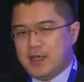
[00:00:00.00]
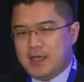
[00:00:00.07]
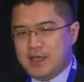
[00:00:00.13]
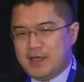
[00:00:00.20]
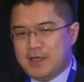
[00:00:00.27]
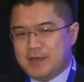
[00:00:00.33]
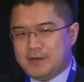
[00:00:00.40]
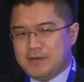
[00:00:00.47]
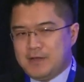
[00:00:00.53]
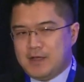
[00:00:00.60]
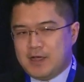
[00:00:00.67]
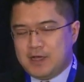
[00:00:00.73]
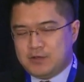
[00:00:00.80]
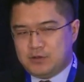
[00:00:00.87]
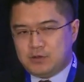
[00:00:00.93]
And
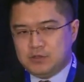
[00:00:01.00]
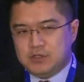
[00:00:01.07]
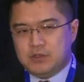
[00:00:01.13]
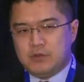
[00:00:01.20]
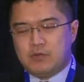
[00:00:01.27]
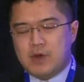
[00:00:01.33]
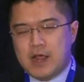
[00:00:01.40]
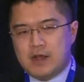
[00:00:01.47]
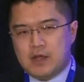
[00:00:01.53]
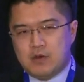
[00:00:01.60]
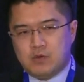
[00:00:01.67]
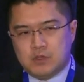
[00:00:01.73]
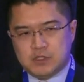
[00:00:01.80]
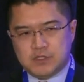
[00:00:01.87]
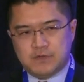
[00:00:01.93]
I told you the retina
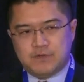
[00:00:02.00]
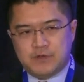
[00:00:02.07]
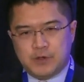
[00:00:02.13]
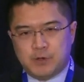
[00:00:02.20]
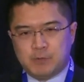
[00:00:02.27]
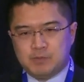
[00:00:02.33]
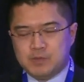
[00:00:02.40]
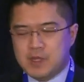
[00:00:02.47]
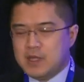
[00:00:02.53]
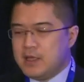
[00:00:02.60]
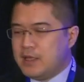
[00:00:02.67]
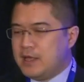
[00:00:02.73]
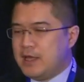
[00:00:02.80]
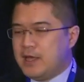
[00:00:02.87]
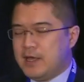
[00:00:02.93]
was a film
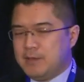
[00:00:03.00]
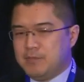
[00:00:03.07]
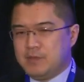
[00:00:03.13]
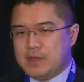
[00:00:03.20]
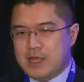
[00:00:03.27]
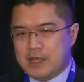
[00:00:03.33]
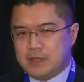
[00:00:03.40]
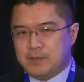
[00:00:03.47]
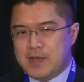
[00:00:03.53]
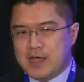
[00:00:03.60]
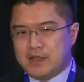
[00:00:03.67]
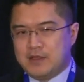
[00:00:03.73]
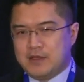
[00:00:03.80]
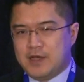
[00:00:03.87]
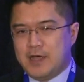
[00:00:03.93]
um, at the back of
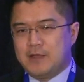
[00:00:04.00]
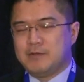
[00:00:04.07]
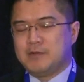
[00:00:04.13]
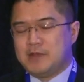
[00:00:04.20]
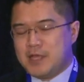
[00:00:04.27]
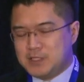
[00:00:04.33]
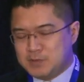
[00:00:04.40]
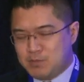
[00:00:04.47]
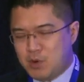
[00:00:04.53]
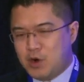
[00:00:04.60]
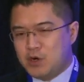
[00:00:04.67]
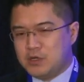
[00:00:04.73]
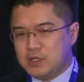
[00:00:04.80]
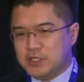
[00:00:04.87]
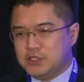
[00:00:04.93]
the eye. That's
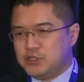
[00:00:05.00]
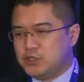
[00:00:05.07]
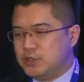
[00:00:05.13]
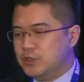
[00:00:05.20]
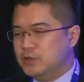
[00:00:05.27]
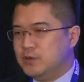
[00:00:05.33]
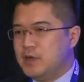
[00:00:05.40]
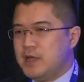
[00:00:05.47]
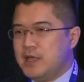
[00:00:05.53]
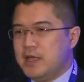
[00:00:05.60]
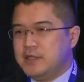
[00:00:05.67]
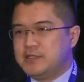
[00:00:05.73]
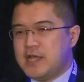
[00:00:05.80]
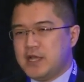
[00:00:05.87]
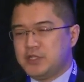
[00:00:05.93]
partly true.
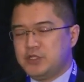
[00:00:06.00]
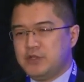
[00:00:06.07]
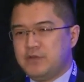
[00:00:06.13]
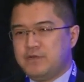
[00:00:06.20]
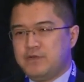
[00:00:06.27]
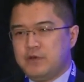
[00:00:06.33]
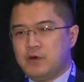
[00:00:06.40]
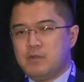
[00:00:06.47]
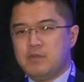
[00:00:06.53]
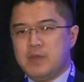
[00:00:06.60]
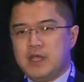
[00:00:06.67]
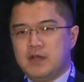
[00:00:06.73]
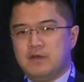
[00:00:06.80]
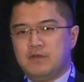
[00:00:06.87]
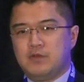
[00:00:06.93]
It's actually a film
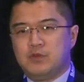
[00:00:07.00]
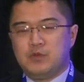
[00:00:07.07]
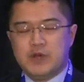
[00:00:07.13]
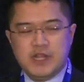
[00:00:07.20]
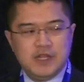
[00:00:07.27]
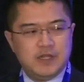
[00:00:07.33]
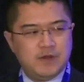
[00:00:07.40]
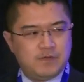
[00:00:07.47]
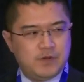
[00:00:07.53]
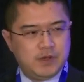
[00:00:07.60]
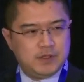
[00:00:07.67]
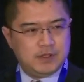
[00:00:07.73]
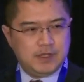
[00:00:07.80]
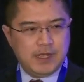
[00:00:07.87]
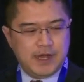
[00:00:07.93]
made of three different
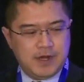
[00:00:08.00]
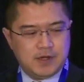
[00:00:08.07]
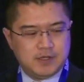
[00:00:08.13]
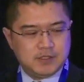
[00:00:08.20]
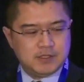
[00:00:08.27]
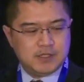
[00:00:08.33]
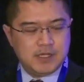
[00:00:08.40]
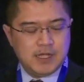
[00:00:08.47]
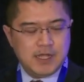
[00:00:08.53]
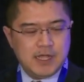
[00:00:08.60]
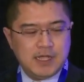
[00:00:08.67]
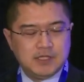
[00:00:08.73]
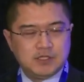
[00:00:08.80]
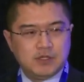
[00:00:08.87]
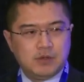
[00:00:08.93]
layers.
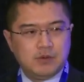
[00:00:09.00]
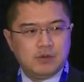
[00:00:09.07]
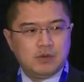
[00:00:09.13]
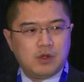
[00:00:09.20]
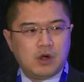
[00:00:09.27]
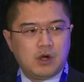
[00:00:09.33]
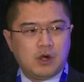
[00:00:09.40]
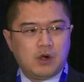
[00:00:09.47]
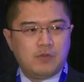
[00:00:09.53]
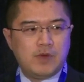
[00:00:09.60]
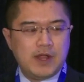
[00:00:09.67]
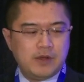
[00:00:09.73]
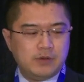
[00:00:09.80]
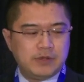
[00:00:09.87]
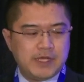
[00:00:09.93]
And so our
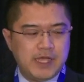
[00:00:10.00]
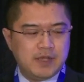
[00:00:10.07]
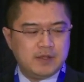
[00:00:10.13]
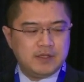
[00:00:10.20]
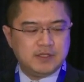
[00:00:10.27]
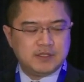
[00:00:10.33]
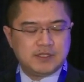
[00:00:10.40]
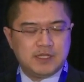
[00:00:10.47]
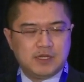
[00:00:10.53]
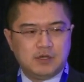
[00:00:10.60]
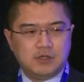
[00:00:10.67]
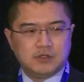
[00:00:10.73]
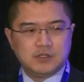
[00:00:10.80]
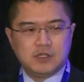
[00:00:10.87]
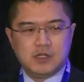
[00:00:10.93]
retinal ganglion
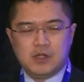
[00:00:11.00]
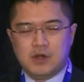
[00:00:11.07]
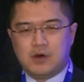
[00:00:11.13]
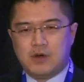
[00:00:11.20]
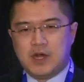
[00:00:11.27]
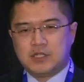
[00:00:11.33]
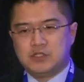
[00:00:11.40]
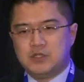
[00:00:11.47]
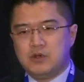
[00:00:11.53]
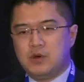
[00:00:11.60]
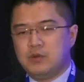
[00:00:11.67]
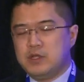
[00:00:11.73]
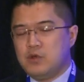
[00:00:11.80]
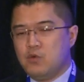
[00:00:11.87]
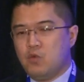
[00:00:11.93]
cells are actually
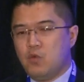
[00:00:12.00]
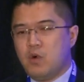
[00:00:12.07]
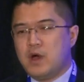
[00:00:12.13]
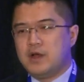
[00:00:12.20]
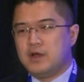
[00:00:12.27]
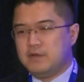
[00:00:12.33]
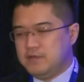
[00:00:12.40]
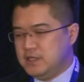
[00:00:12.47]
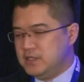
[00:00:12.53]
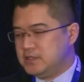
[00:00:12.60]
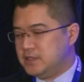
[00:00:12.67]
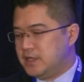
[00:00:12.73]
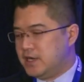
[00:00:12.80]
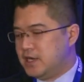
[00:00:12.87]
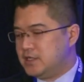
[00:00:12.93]
only one of these
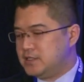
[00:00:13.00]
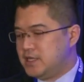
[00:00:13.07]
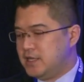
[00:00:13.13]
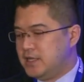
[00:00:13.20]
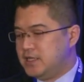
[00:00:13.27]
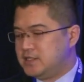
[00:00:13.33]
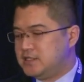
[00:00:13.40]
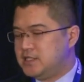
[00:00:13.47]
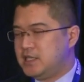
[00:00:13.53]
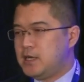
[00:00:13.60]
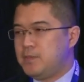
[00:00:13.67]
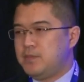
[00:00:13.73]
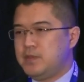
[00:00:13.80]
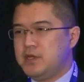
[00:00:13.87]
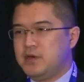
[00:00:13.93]
layers, and they sit
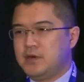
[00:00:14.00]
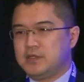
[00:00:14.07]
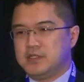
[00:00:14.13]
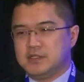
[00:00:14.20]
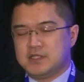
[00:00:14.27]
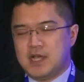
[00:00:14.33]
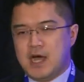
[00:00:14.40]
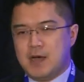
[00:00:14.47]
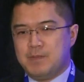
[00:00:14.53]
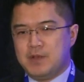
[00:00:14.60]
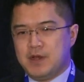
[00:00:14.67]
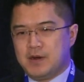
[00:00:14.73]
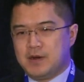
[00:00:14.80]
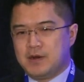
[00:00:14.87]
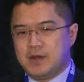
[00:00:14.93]
up here at the top here.